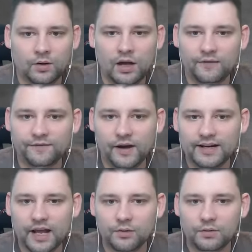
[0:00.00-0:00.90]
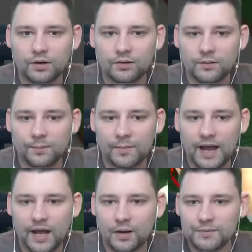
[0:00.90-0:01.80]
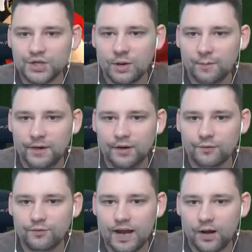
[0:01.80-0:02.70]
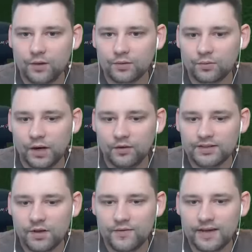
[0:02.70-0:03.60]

I'll find out. Bam, jumping around. Right, what's over